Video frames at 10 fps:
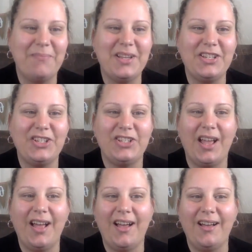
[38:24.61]

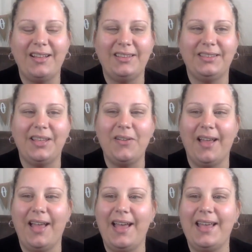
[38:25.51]
Michelle. Hello,
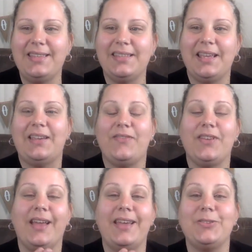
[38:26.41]
guys. If you
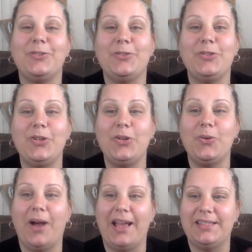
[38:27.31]
guys are new,
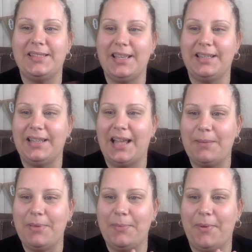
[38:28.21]
I see a lot
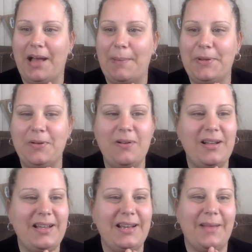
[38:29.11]
of people hopping
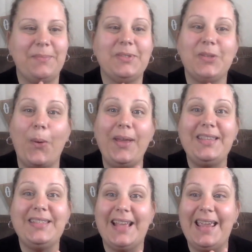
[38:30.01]
on. I'm so
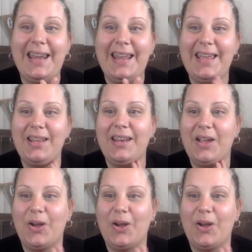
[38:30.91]
excited.